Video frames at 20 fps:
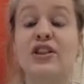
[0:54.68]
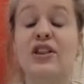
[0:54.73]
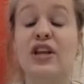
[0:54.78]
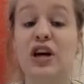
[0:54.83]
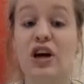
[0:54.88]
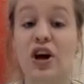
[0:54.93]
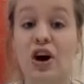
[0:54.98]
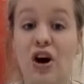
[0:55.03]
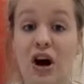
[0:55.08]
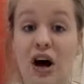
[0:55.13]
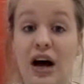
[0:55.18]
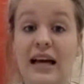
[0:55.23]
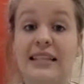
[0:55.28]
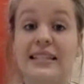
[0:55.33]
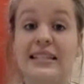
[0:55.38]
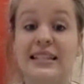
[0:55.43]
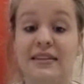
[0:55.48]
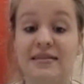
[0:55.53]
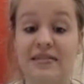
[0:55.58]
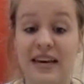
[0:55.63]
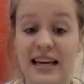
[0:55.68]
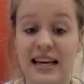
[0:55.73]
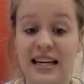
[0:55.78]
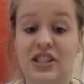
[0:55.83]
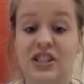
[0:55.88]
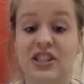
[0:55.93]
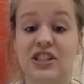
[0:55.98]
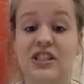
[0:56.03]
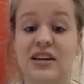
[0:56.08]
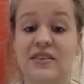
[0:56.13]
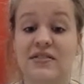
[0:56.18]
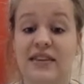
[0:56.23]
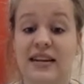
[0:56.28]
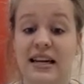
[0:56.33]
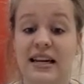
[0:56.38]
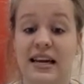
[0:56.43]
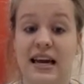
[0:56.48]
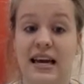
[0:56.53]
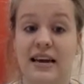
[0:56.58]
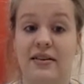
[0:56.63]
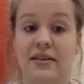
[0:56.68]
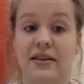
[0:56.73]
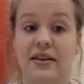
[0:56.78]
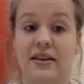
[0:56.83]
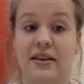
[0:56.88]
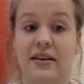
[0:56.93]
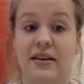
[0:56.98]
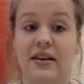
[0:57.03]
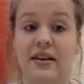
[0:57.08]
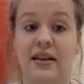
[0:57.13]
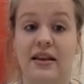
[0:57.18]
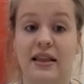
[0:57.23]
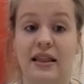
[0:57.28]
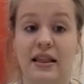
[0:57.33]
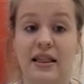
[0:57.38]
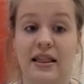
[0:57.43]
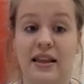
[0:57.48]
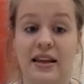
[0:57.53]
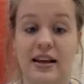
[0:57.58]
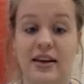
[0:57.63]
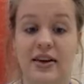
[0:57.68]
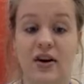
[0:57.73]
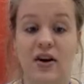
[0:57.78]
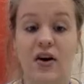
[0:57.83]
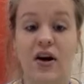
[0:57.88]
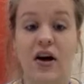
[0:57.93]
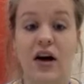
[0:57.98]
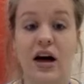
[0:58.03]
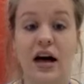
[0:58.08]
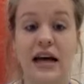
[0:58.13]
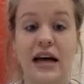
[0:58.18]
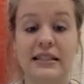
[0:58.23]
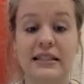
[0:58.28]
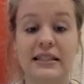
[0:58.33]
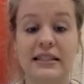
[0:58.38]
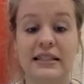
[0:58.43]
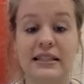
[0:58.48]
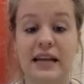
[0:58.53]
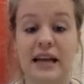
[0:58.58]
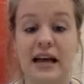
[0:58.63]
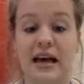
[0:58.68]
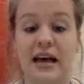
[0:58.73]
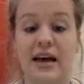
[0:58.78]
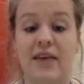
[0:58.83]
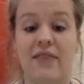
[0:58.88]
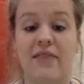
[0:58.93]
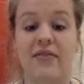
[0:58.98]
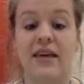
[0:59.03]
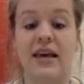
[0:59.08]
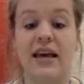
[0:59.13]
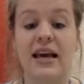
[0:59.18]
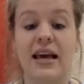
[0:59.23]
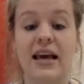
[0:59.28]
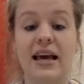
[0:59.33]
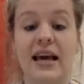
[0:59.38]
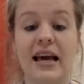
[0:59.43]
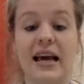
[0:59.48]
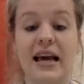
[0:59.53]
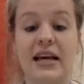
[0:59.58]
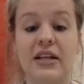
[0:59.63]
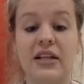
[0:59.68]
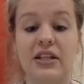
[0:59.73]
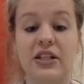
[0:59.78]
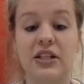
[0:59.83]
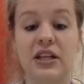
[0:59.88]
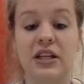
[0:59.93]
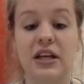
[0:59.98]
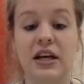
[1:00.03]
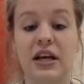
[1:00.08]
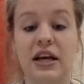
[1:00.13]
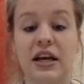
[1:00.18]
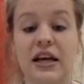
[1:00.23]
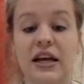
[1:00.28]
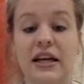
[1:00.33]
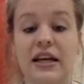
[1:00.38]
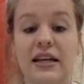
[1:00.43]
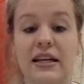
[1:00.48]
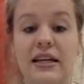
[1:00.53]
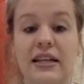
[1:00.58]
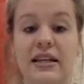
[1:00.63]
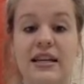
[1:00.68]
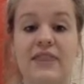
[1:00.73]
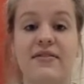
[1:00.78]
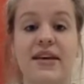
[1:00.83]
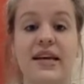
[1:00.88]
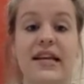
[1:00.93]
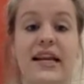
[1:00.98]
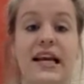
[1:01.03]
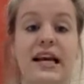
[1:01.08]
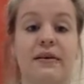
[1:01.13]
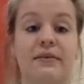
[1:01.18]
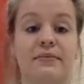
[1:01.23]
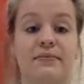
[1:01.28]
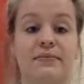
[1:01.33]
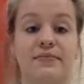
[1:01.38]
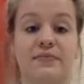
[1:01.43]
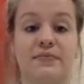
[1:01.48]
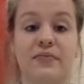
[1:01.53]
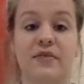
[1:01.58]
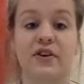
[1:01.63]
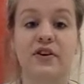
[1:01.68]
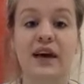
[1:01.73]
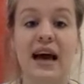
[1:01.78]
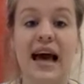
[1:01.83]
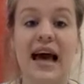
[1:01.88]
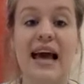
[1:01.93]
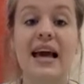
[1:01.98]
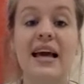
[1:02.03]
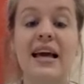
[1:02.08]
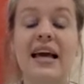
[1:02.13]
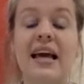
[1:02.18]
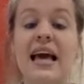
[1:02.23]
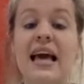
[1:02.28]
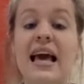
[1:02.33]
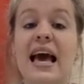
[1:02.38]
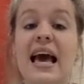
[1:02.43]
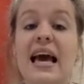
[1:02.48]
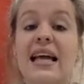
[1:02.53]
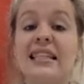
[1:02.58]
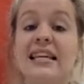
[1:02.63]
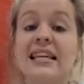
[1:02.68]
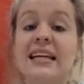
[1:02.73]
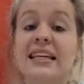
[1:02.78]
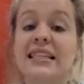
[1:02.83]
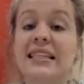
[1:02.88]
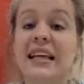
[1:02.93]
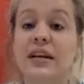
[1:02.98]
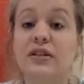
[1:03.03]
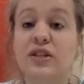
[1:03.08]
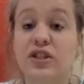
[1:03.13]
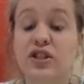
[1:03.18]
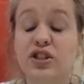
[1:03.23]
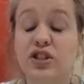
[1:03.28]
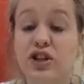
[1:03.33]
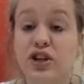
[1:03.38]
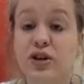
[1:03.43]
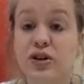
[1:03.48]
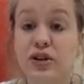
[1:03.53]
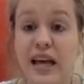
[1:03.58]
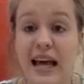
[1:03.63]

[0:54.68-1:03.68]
The cost of each DVD. The cost of each DVD. Okay? And then it tells us two